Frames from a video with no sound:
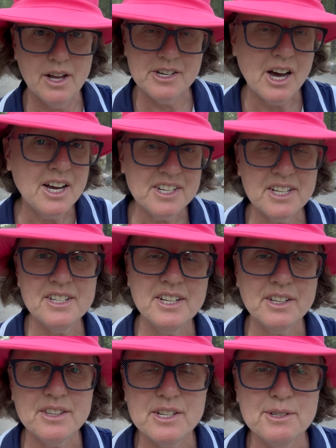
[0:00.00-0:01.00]
Not
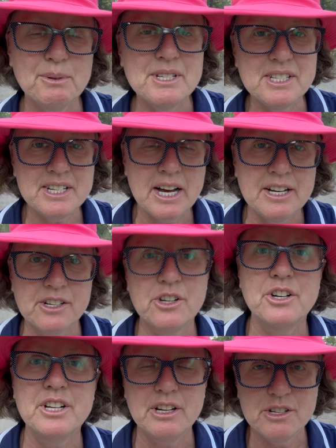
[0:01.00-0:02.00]
until this was done
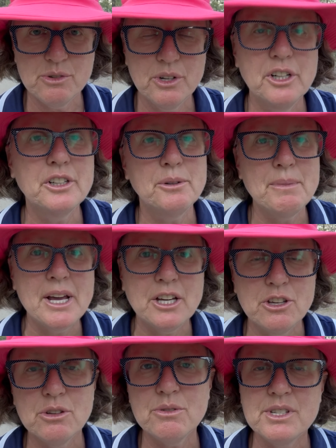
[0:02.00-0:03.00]
could Israel make
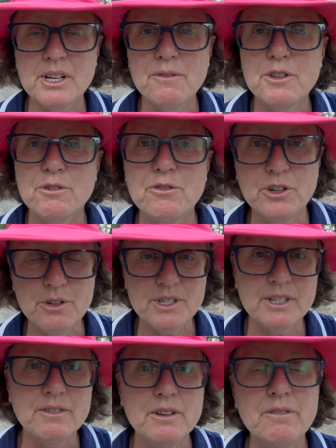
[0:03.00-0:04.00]
use of the
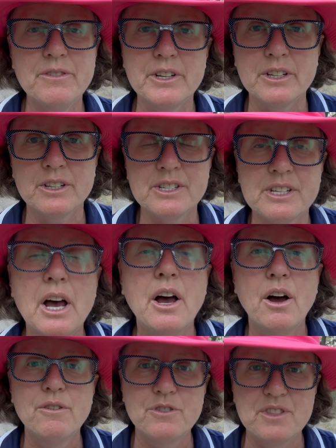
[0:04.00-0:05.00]
fruits of the fields
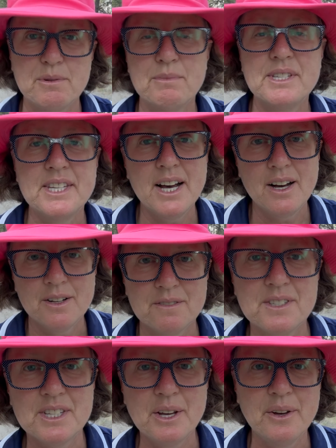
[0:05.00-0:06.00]
for themselves.